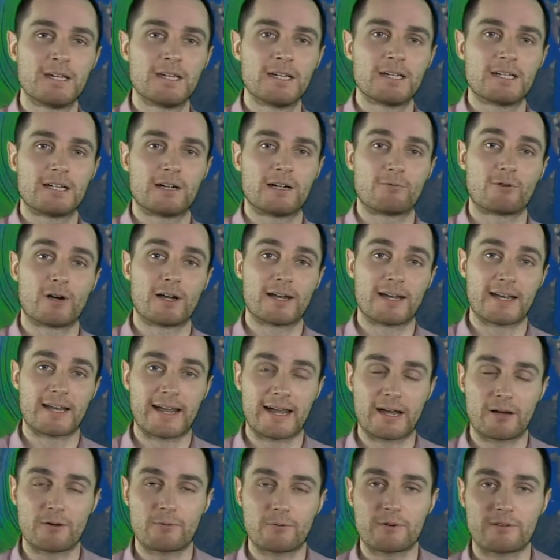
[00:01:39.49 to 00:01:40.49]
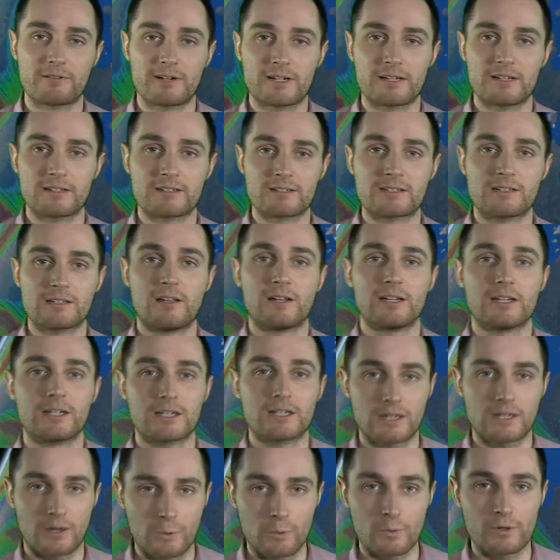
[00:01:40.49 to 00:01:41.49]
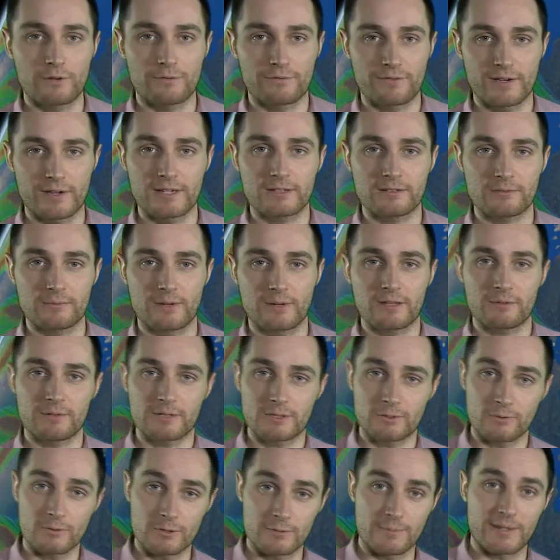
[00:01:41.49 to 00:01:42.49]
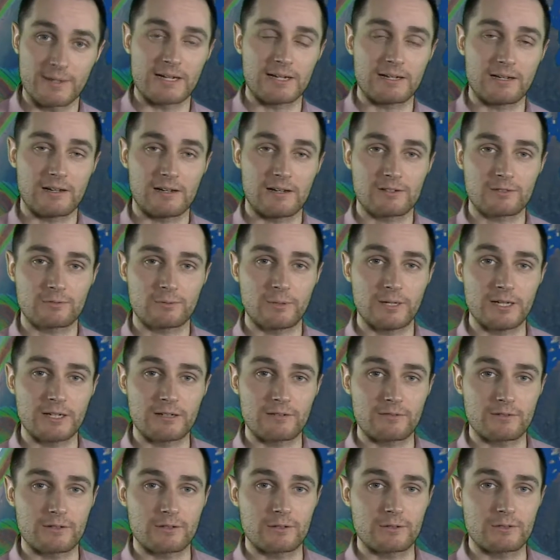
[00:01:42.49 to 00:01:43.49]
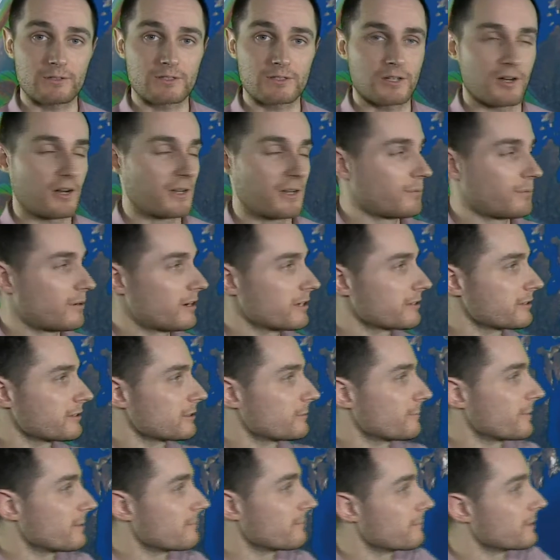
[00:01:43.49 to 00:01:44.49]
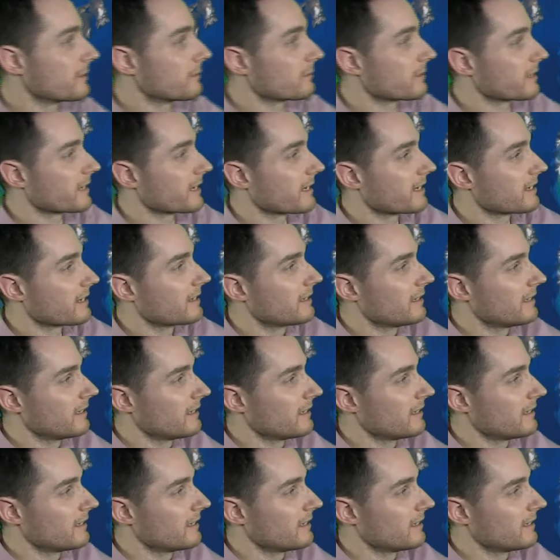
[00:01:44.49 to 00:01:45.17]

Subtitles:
Now, right now, we're in a slightly colder phase of weather. We talked about it last week, of course. High pressure's been building in.